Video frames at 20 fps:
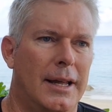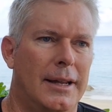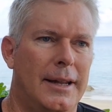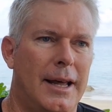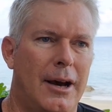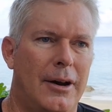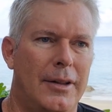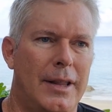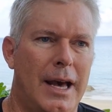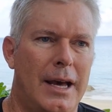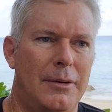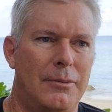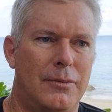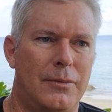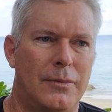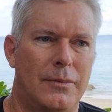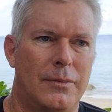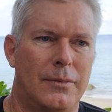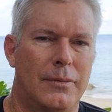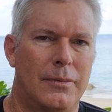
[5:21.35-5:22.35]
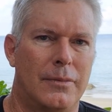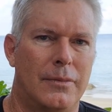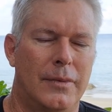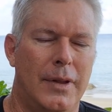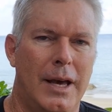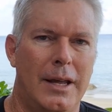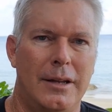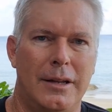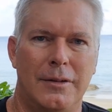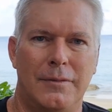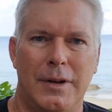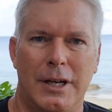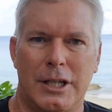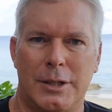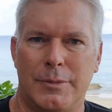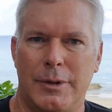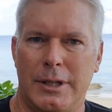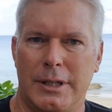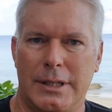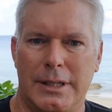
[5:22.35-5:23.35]
Now that
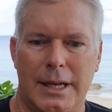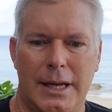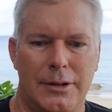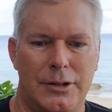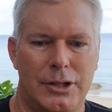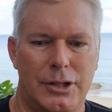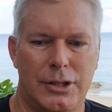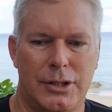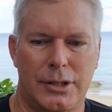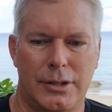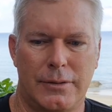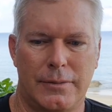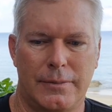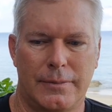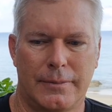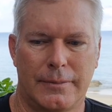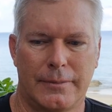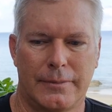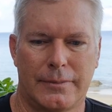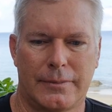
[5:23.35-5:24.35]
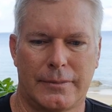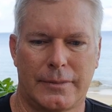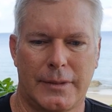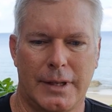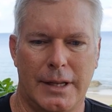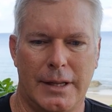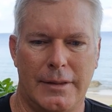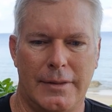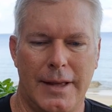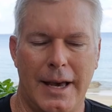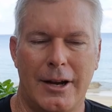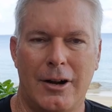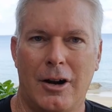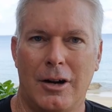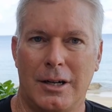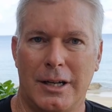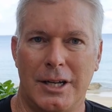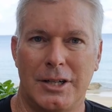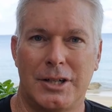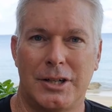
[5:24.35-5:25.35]
investment, that
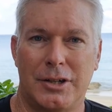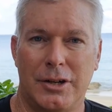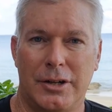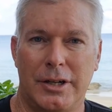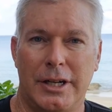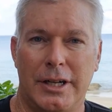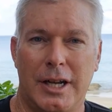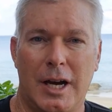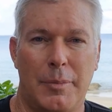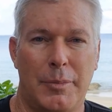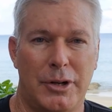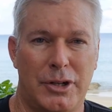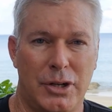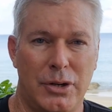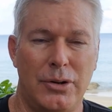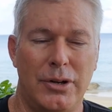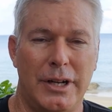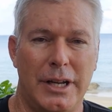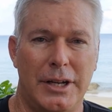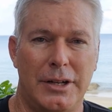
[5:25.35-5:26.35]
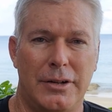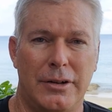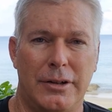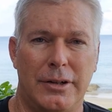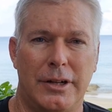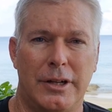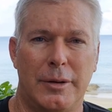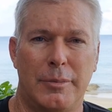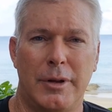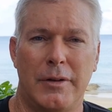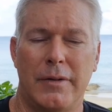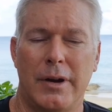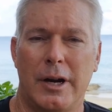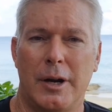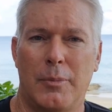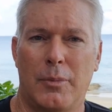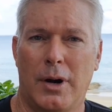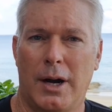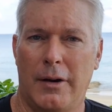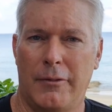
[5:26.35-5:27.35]
hard lesson turned into opportunity. It turned into be
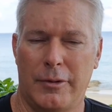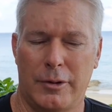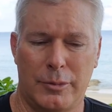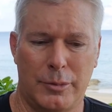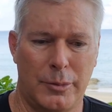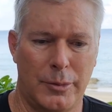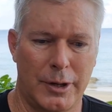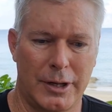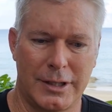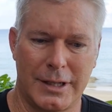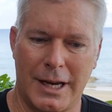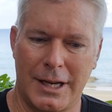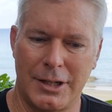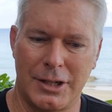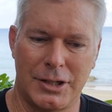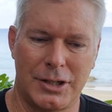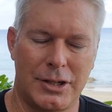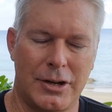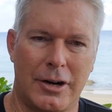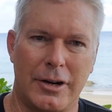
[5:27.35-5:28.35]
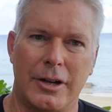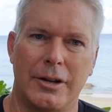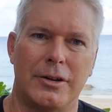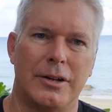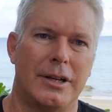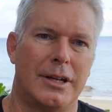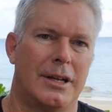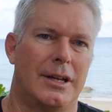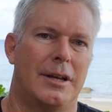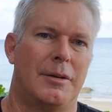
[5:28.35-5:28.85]
very profitable because I just started